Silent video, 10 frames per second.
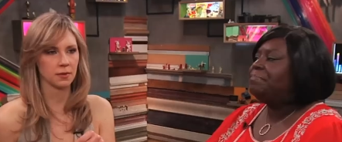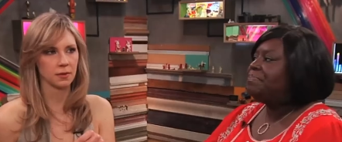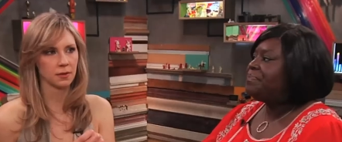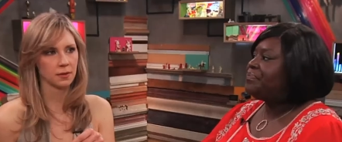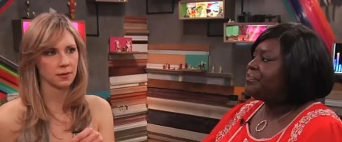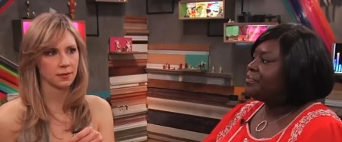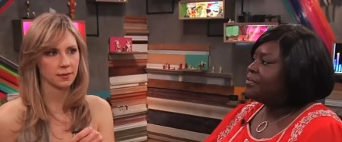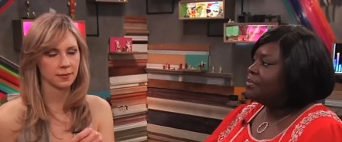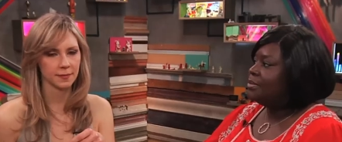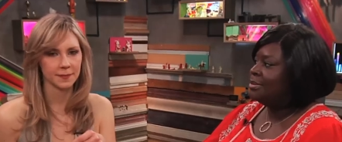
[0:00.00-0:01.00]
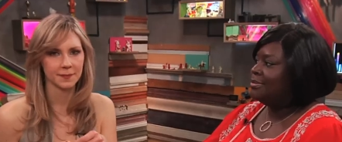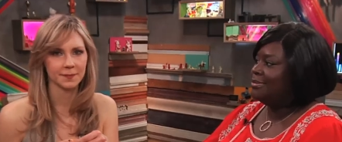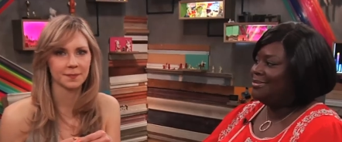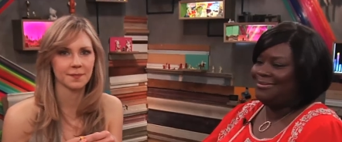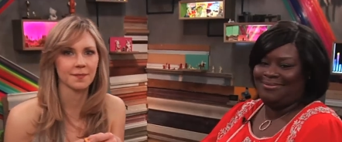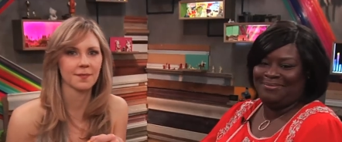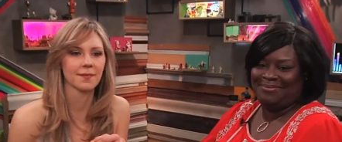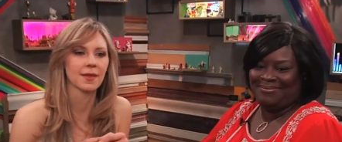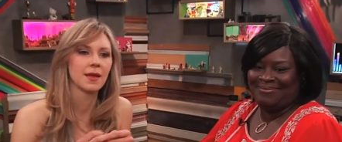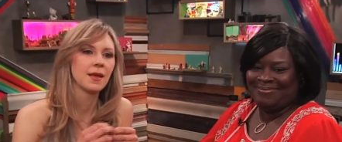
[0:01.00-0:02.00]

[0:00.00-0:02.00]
[no speech]